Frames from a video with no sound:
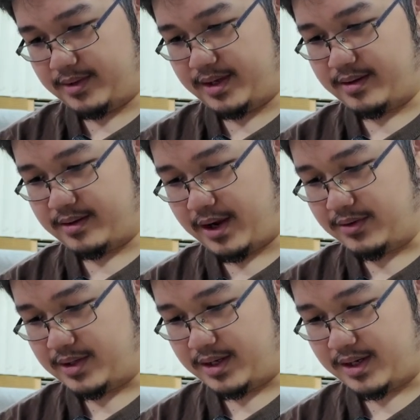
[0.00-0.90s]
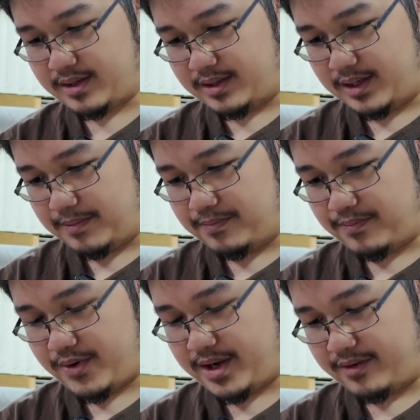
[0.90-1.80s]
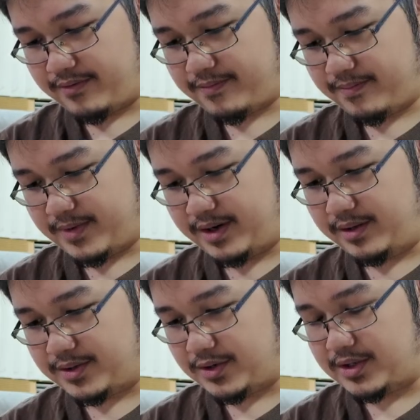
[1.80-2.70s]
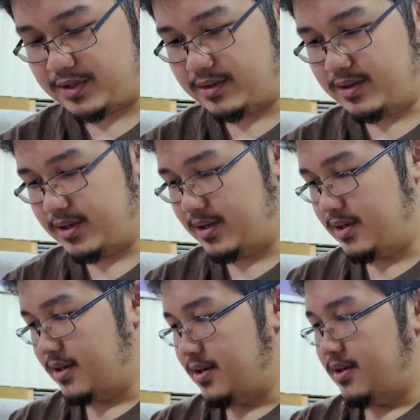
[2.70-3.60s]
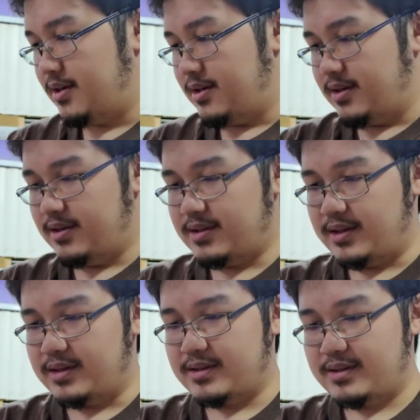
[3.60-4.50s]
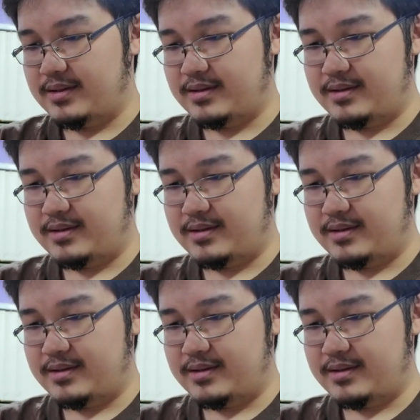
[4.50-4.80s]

Like, how the heck did they bring an illustration into this?